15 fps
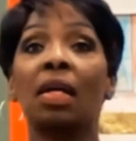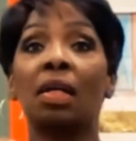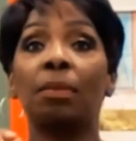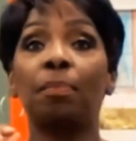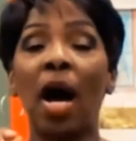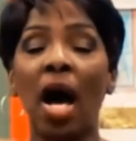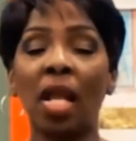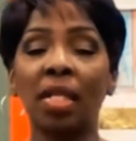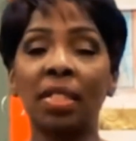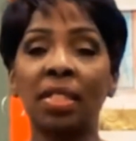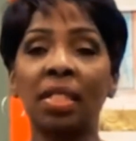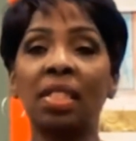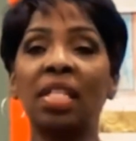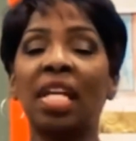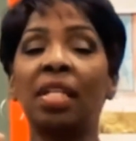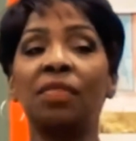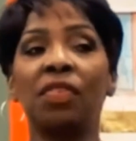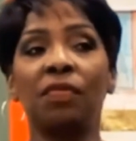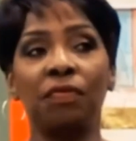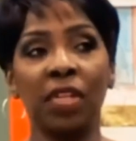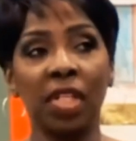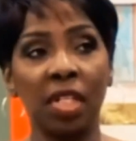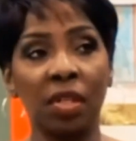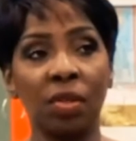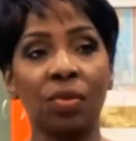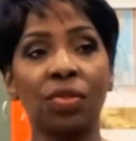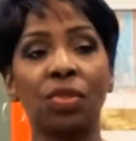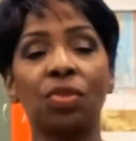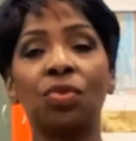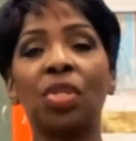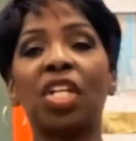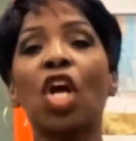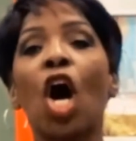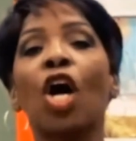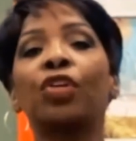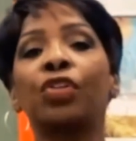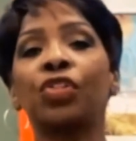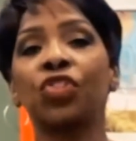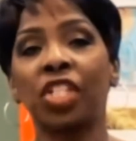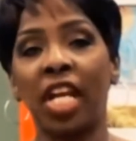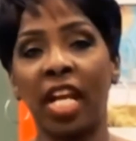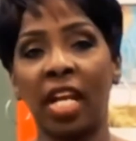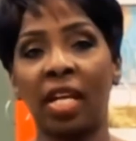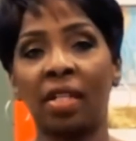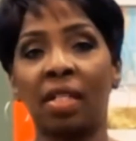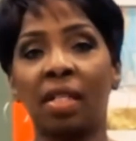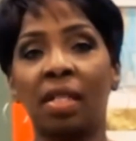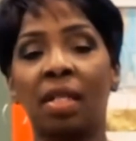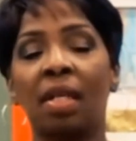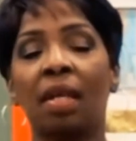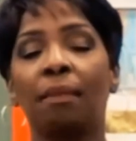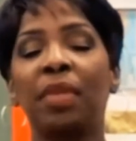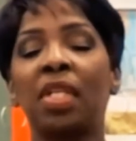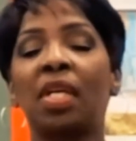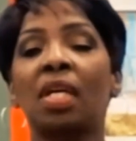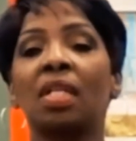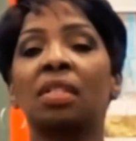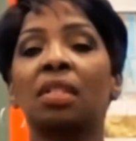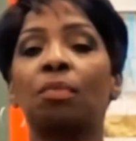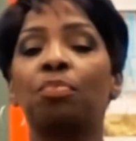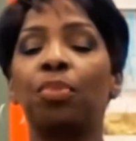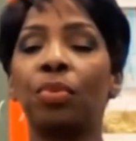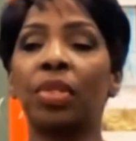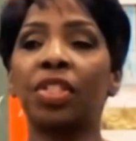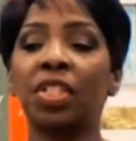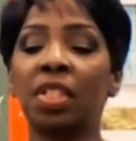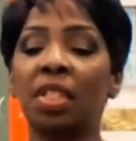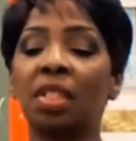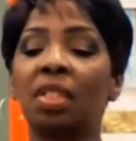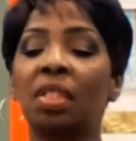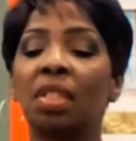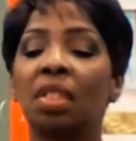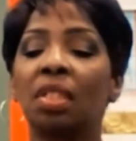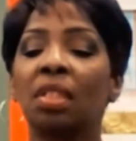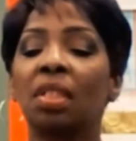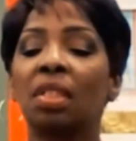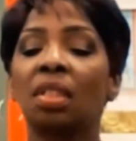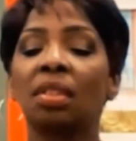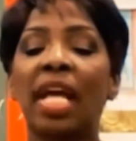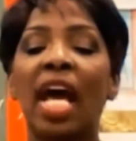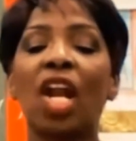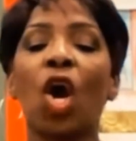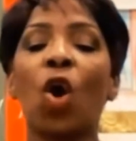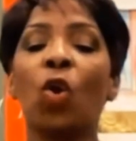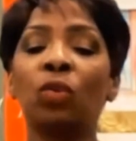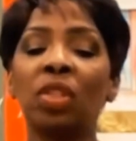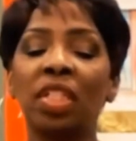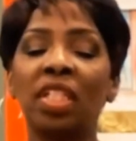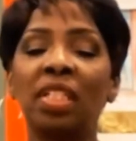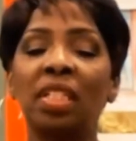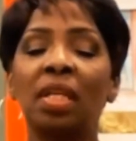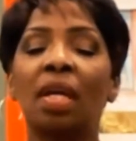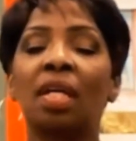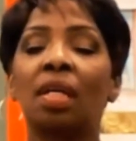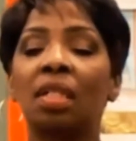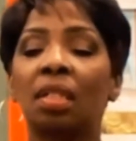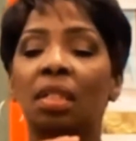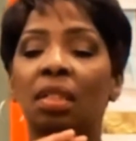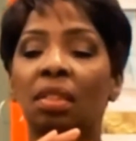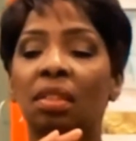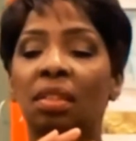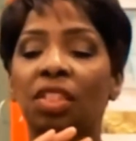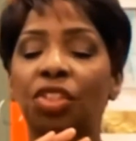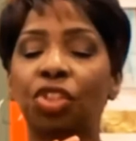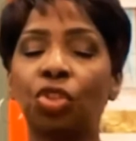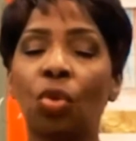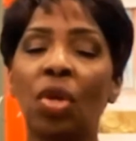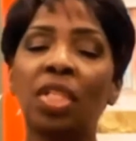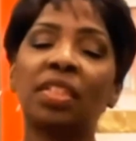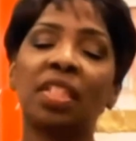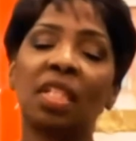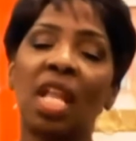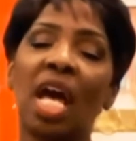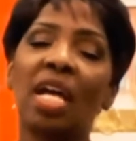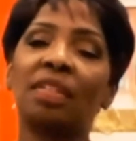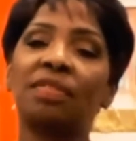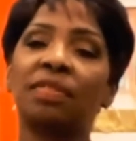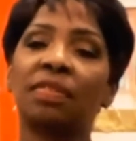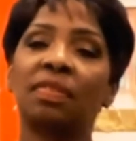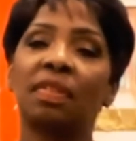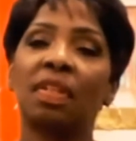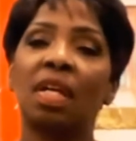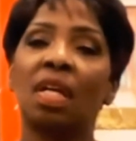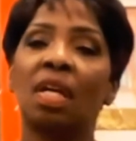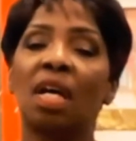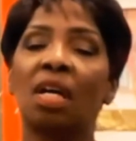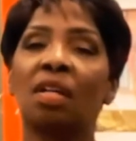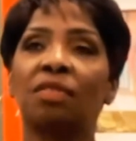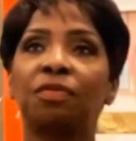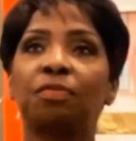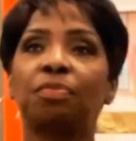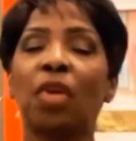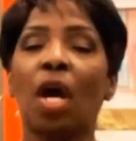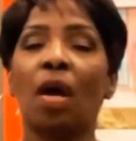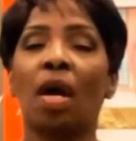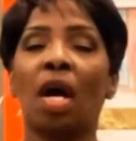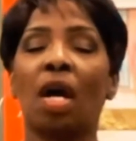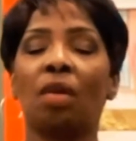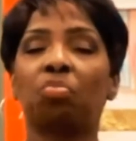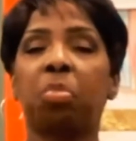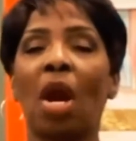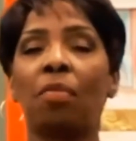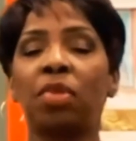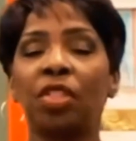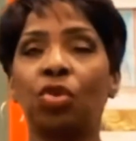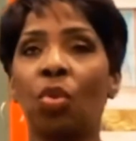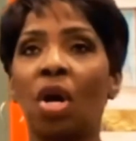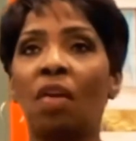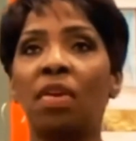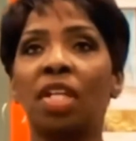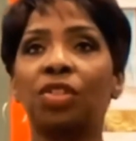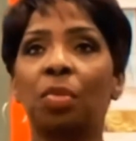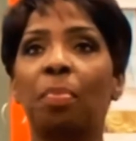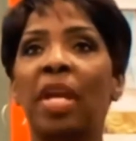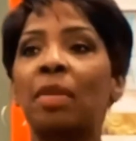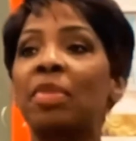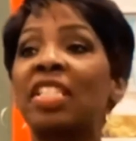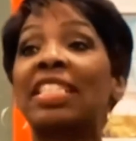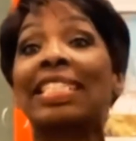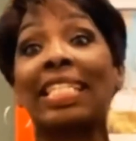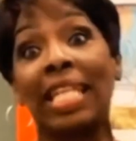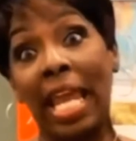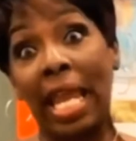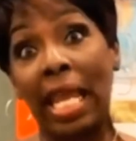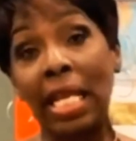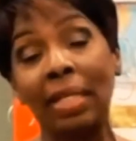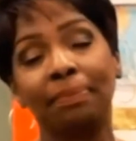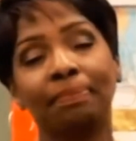policy, and even video so you can understand. Because abortion not only destroys the life of probably 1,200 babies today,